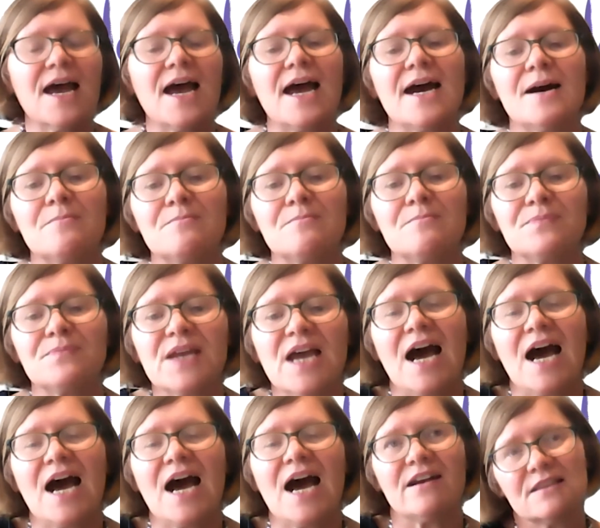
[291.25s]
Um,
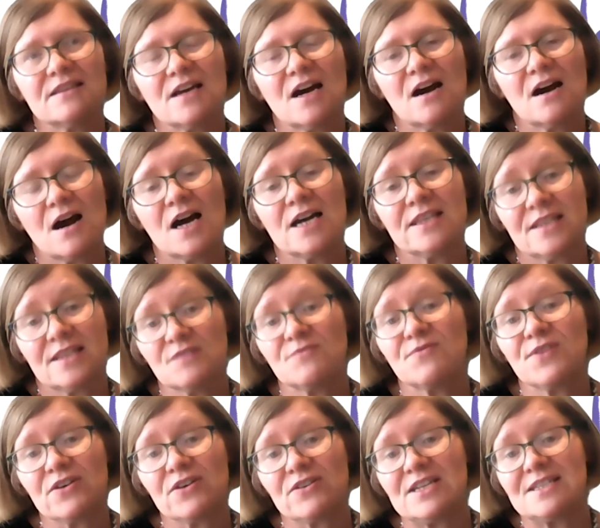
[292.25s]
and I I
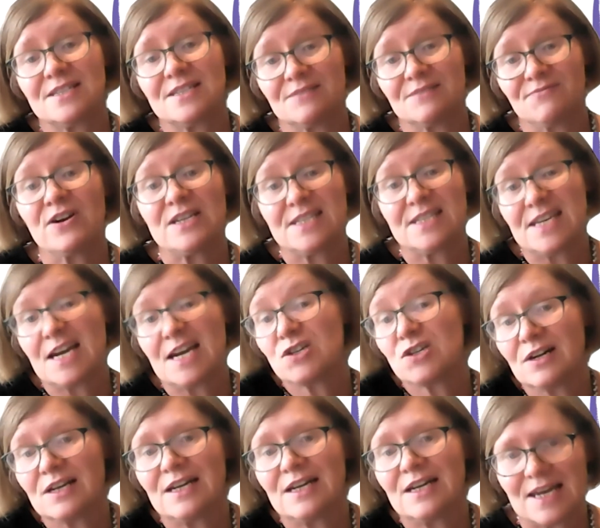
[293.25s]
think very very
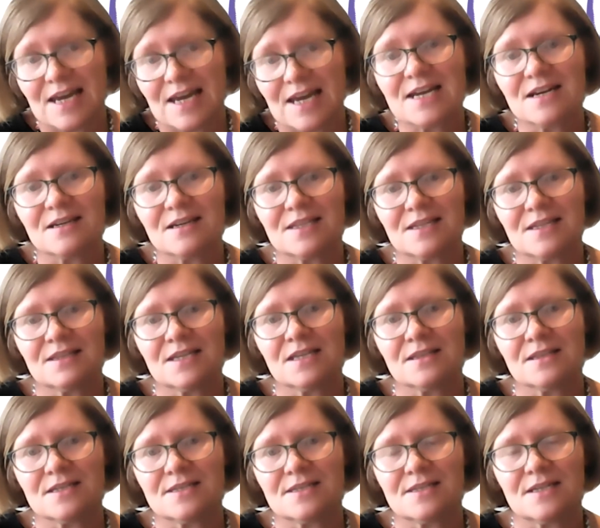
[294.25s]
central, and again, I th-
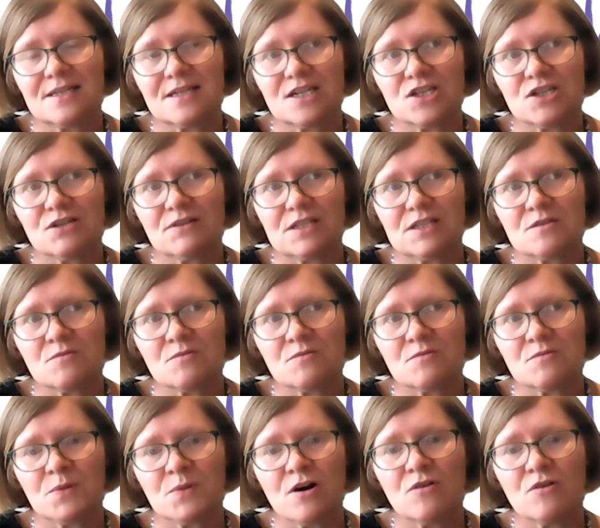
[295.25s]
think this is an issue that's come
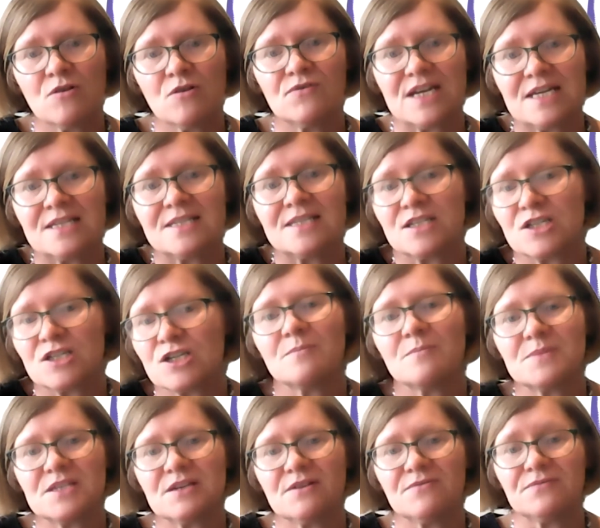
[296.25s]
up in COVID, is in
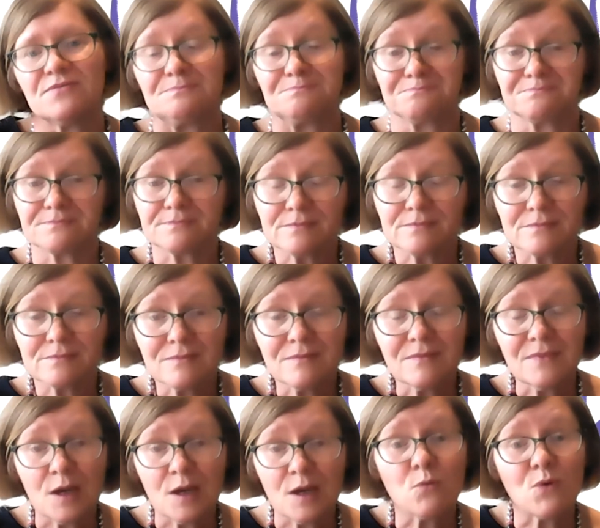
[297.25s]
terms of
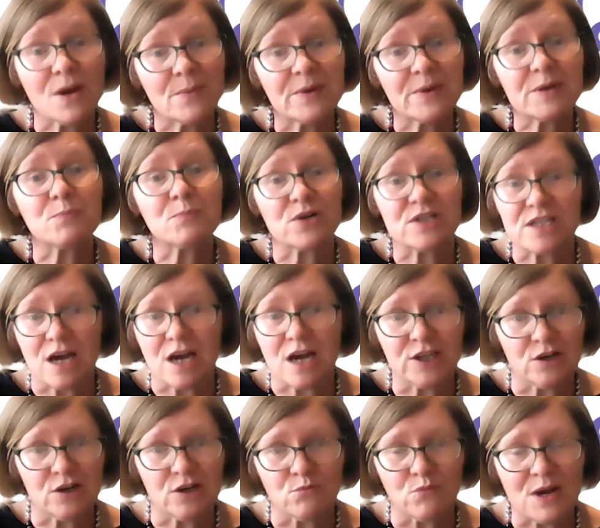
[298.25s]
women, produ-
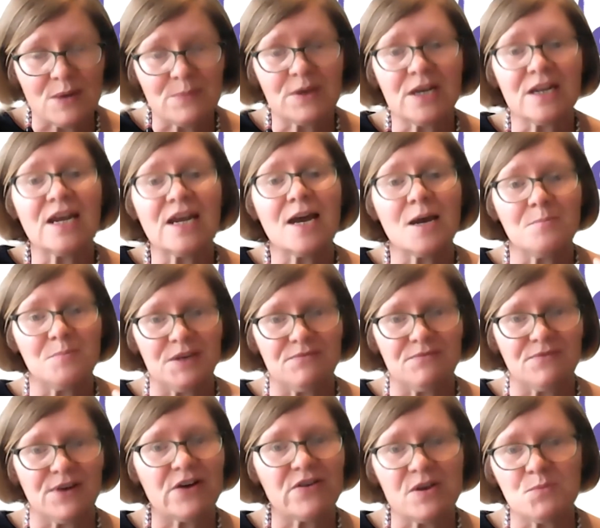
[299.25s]
you know, women being
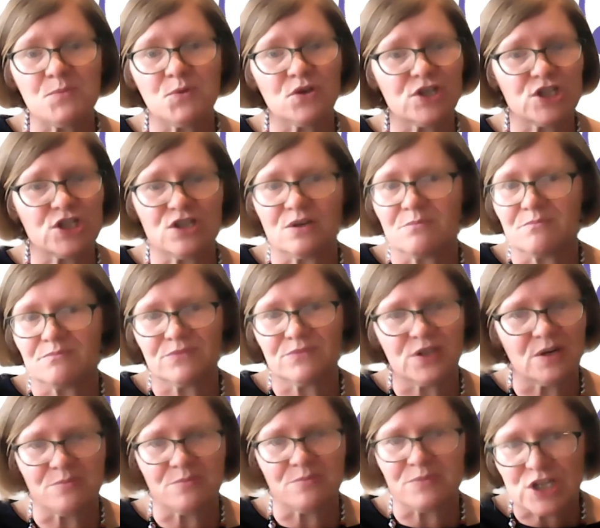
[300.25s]
very much the,
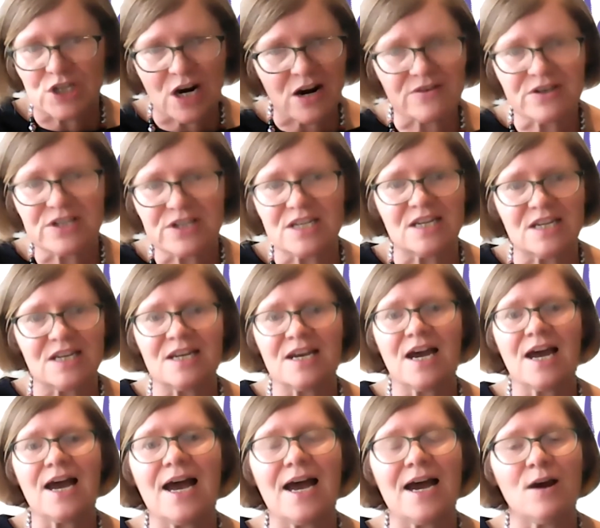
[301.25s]
the majority
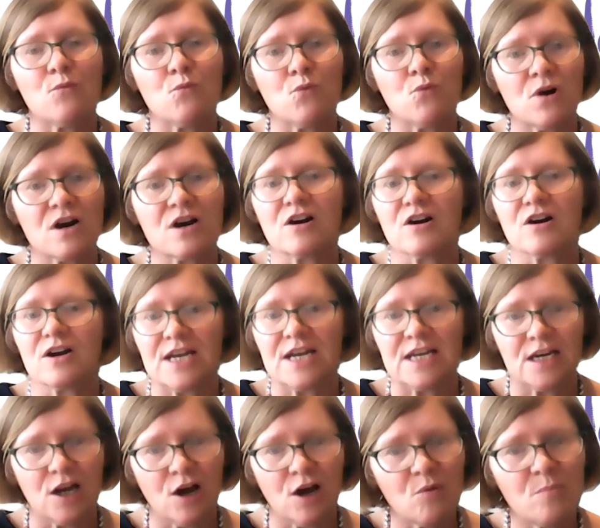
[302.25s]
uh, worker
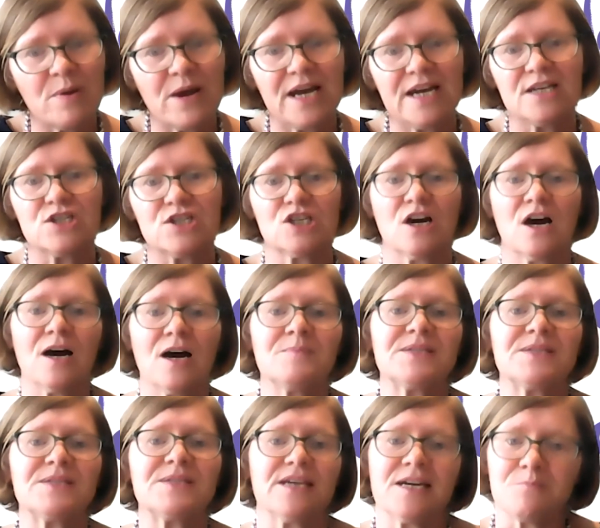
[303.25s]
in low paid
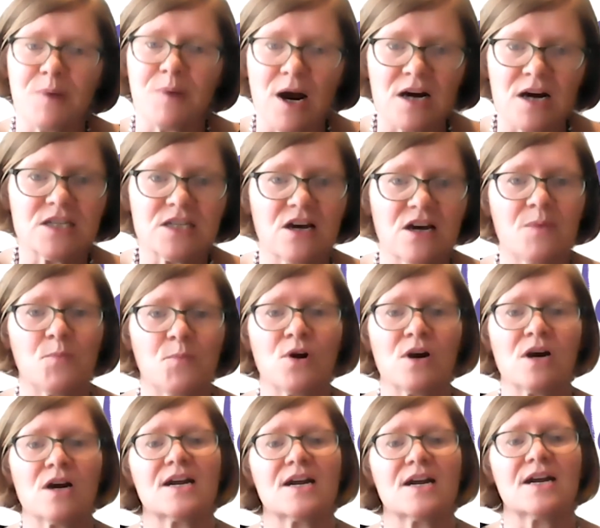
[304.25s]
jobs, in part time
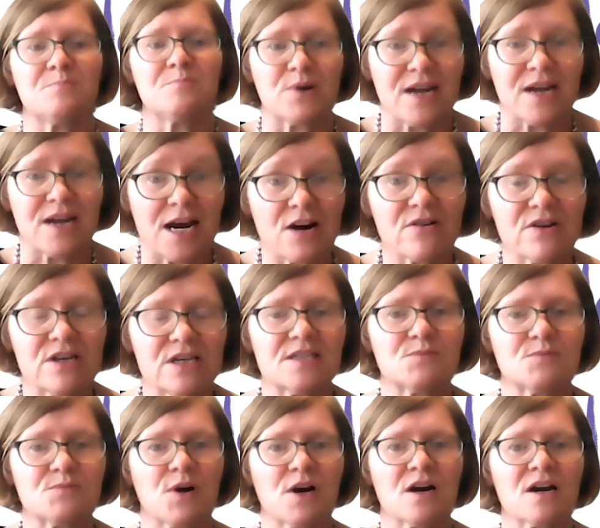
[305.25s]
work, in
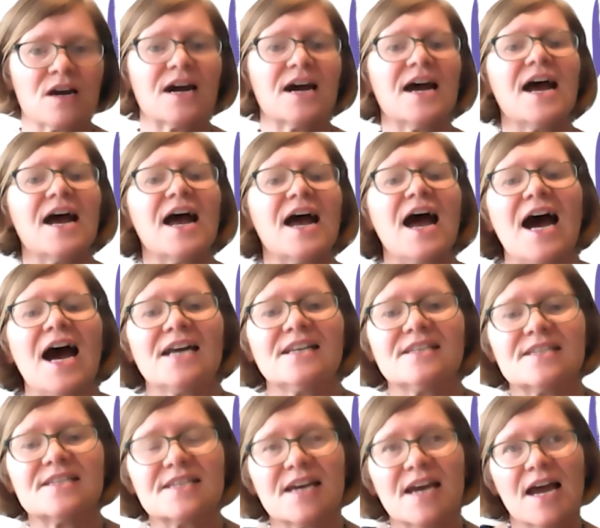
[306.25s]
precarious work,
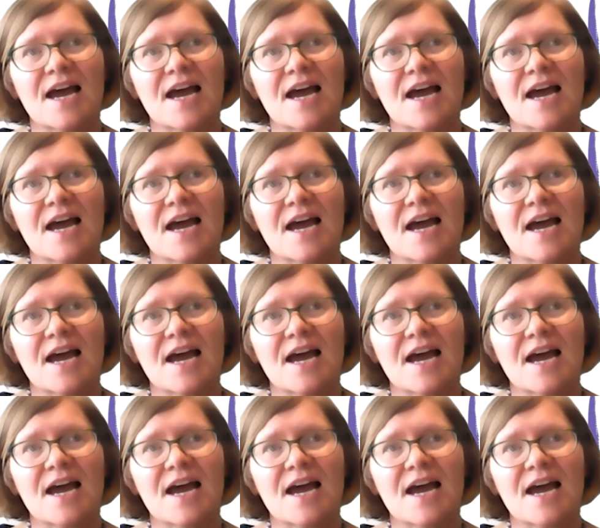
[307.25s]
and